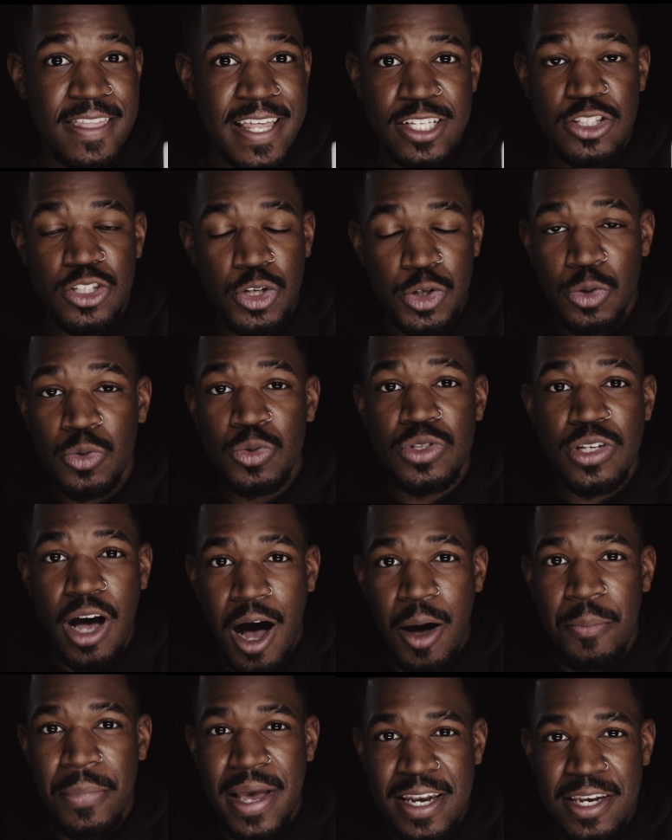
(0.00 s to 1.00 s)
the two
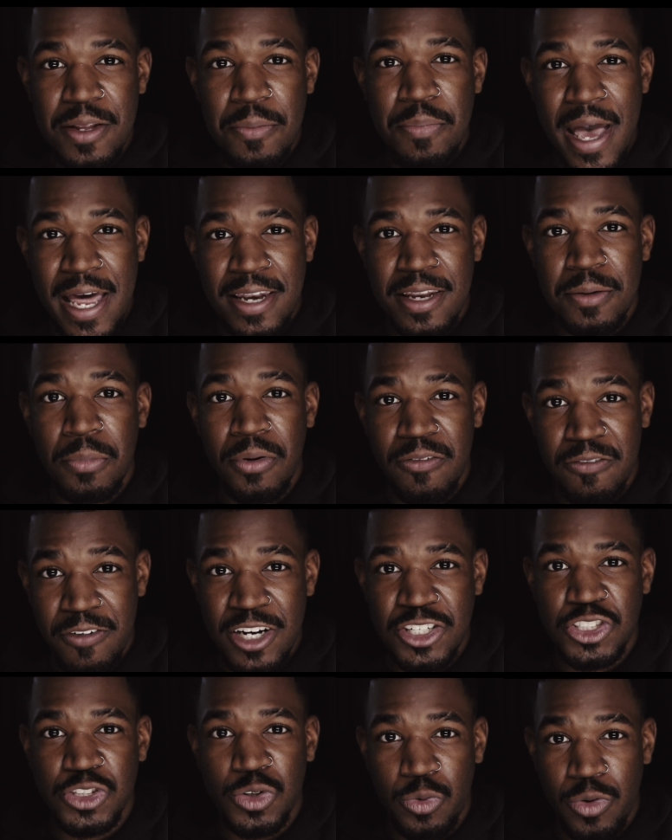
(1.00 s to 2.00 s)
top independent
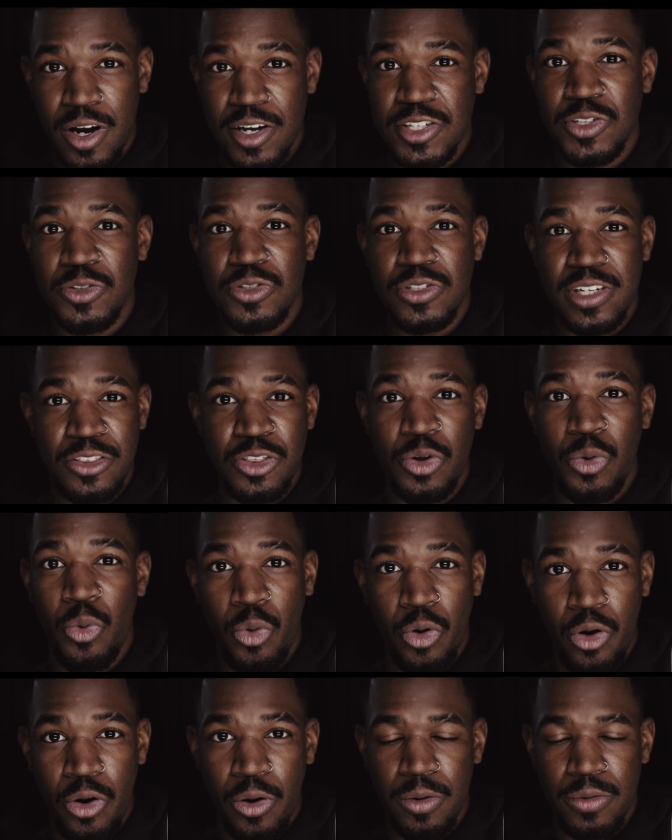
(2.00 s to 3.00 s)
professional wrestlers in the
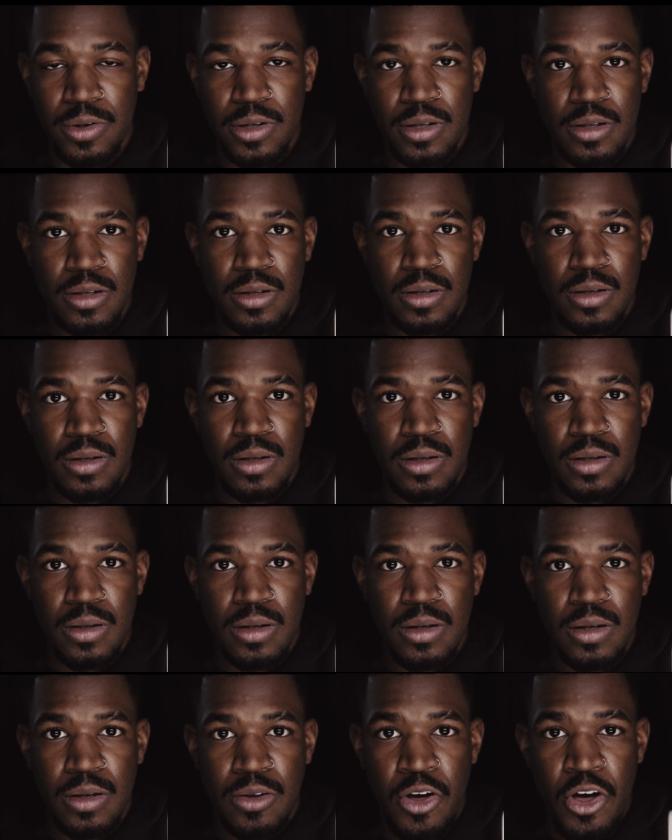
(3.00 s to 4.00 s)
world.
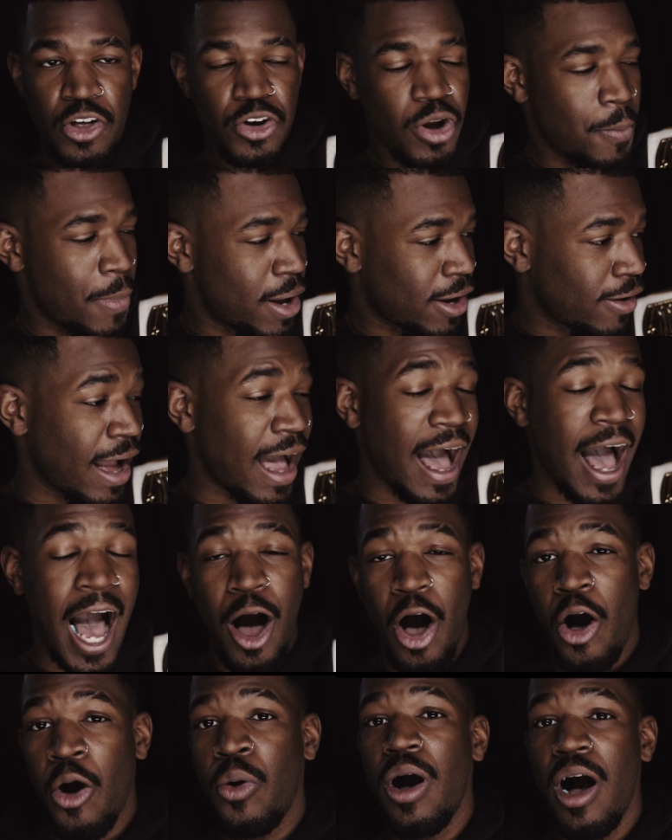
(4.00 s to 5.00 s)
No matter
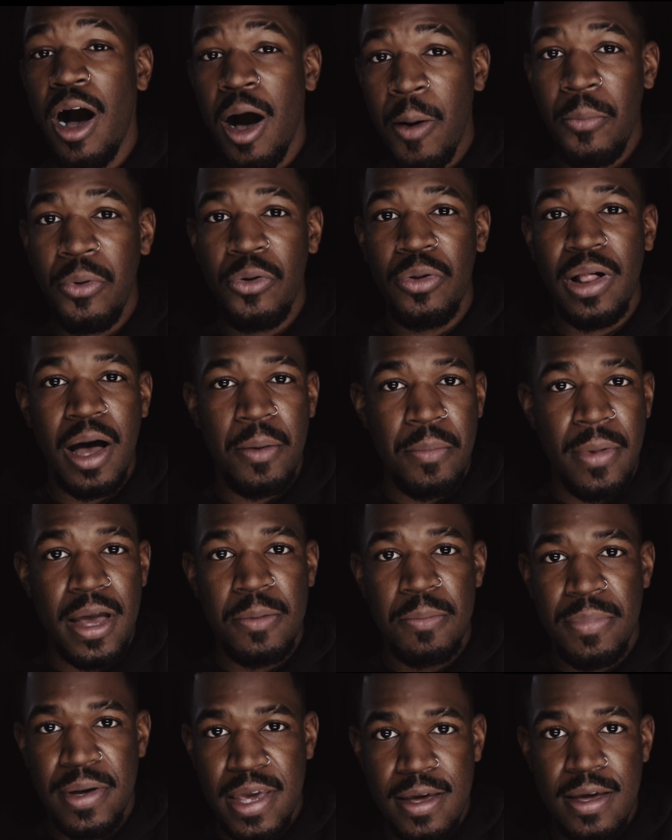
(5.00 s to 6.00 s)
how humble I
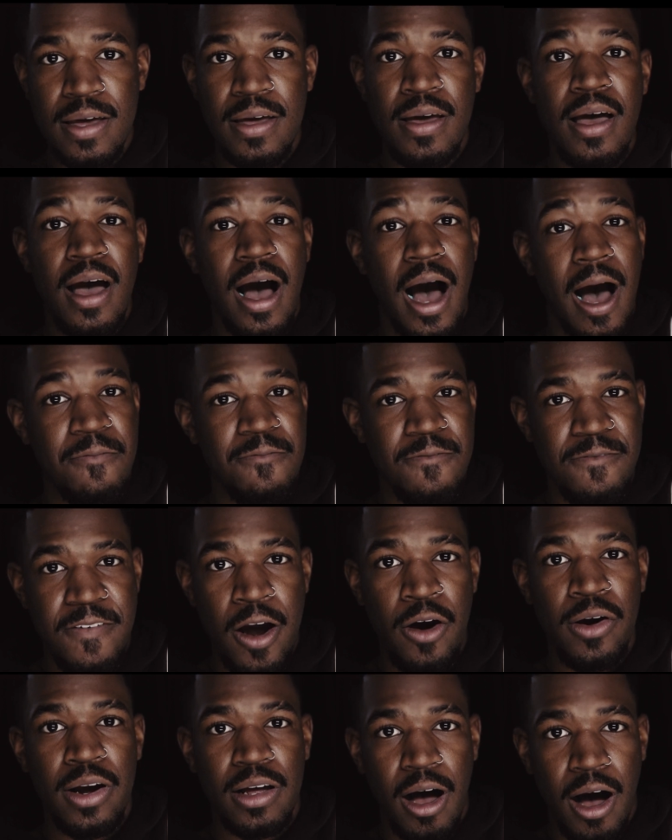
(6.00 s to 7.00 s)
may be, I'm
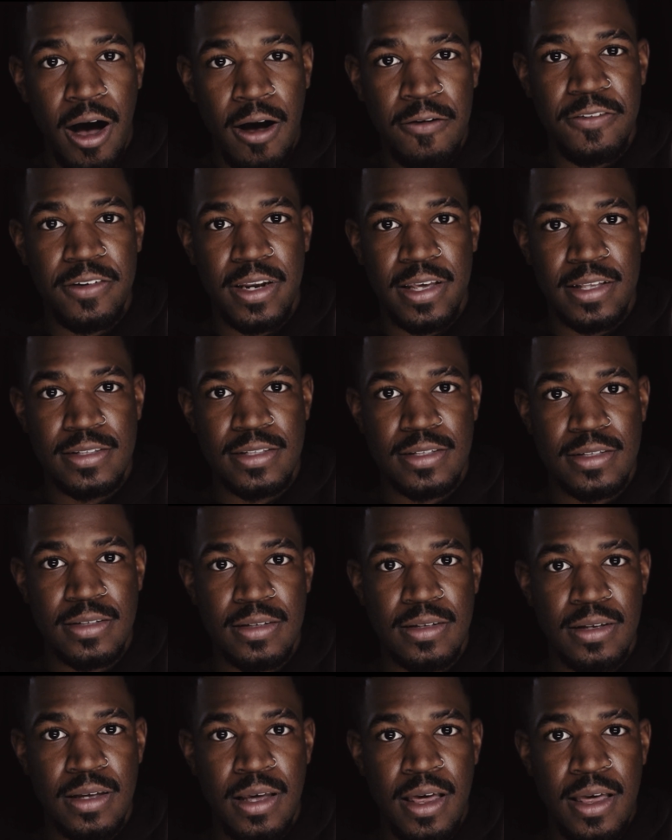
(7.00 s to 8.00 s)
very confident
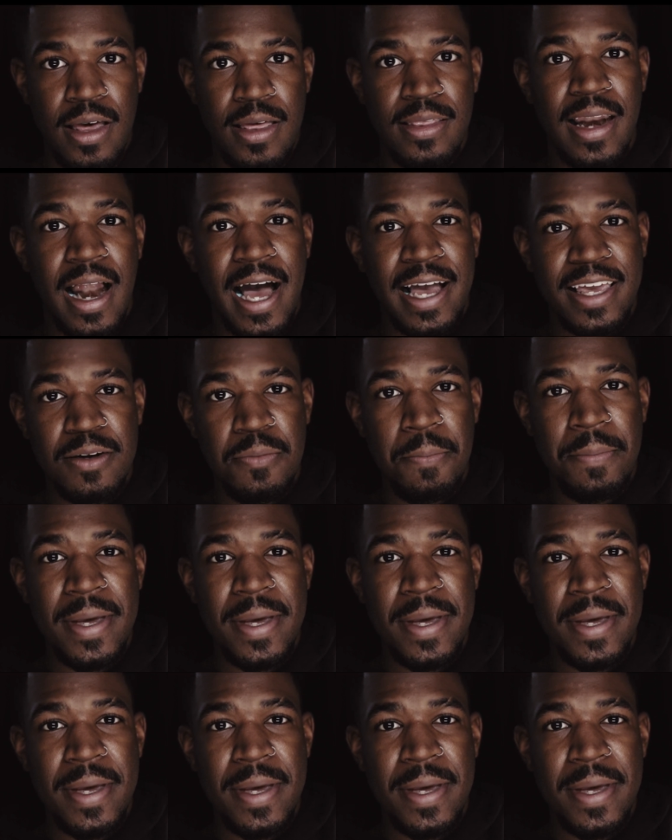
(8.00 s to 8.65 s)
that I can